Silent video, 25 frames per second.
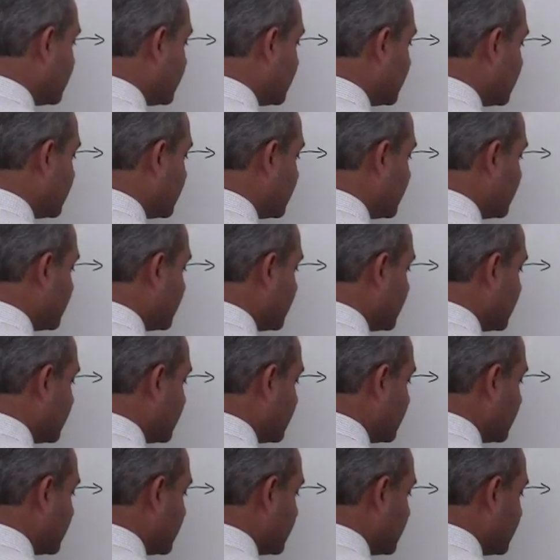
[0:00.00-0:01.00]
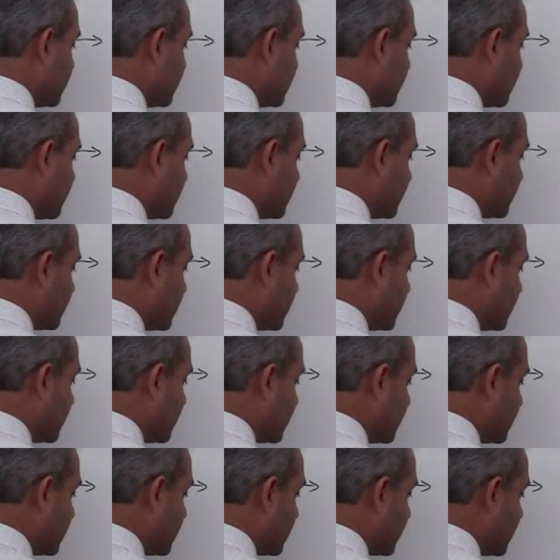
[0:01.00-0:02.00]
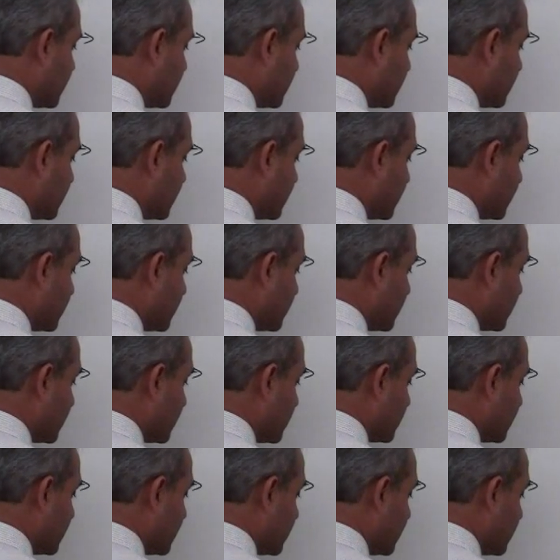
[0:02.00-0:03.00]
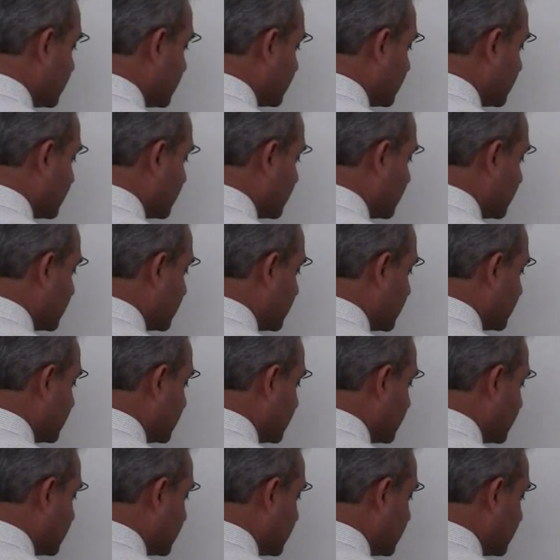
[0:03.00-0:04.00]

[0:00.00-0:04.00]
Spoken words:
(no one is talking)